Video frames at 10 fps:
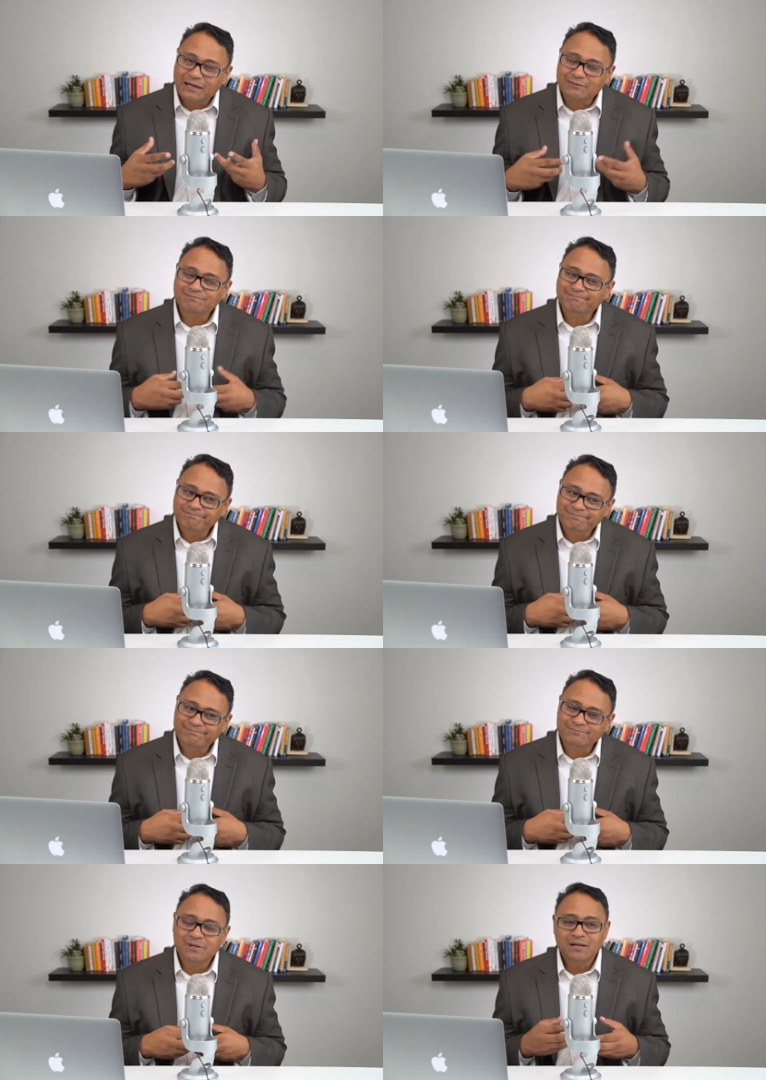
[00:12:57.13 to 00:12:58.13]

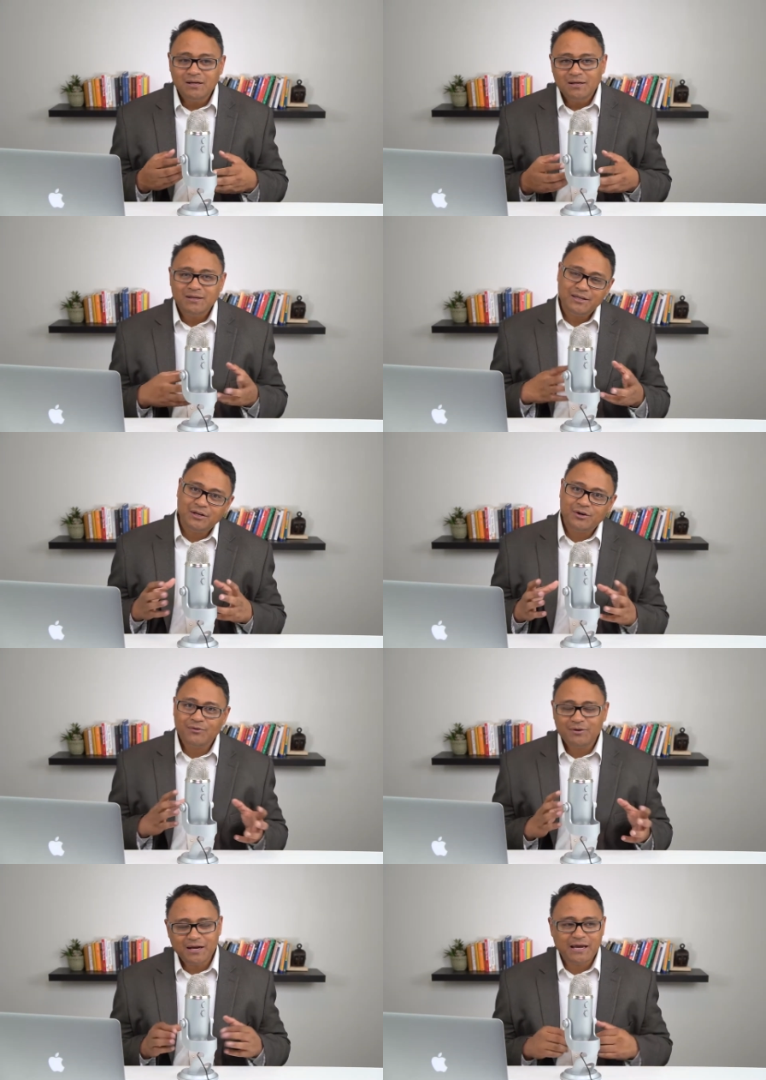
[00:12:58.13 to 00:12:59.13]

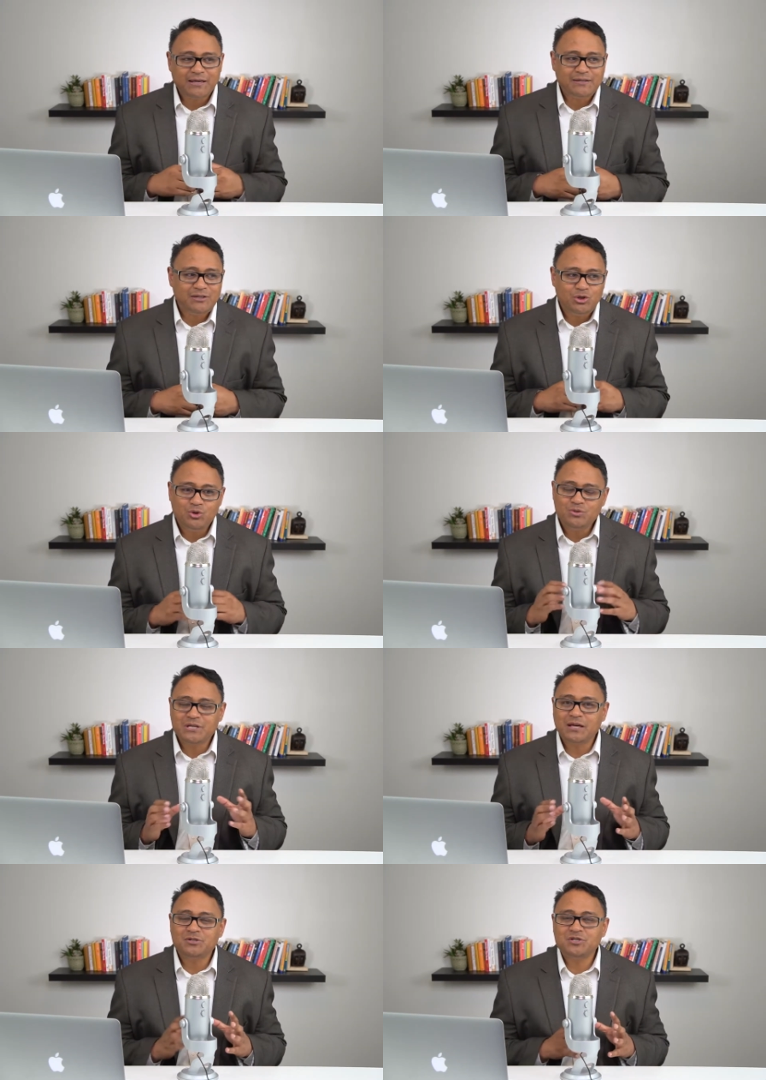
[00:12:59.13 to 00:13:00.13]
and you
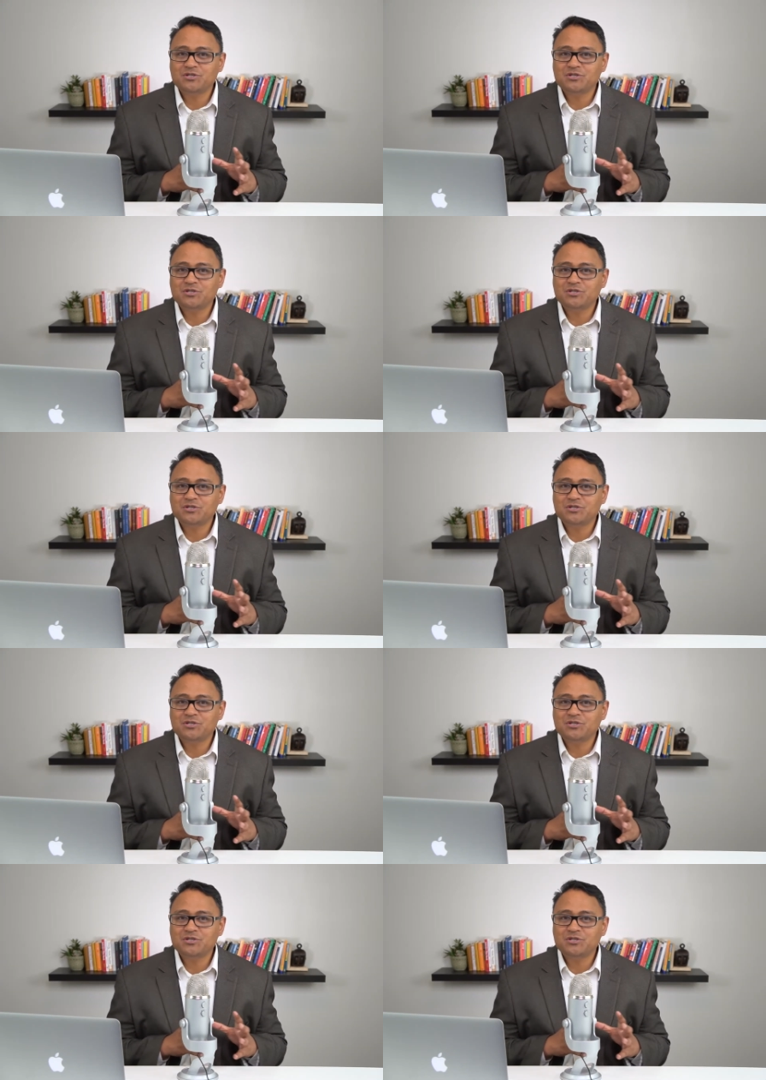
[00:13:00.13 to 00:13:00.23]
tend to start